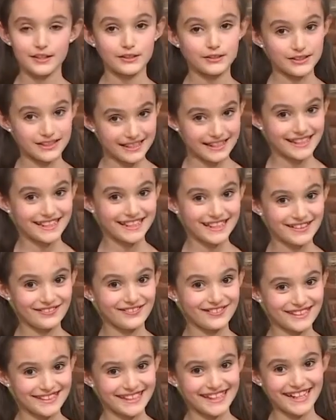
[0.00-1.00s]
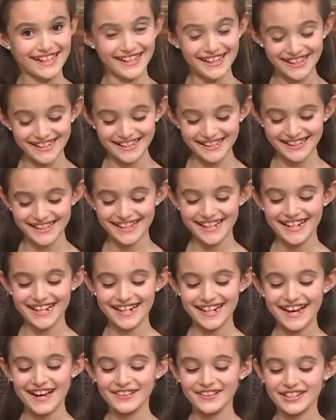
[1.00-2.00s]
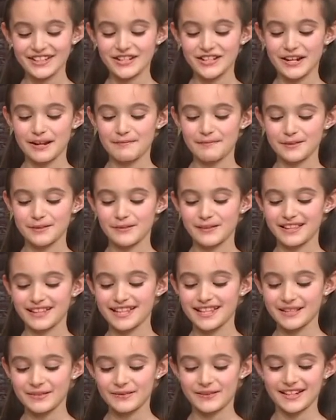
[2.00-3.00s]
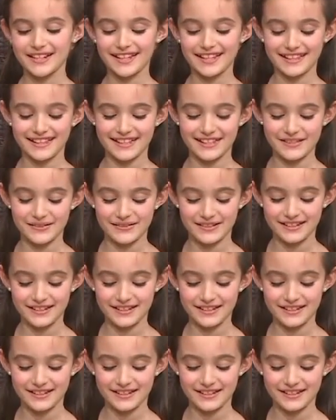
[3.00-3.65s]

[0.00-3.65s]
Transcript: You see the difference there? And now let's try it between this one and this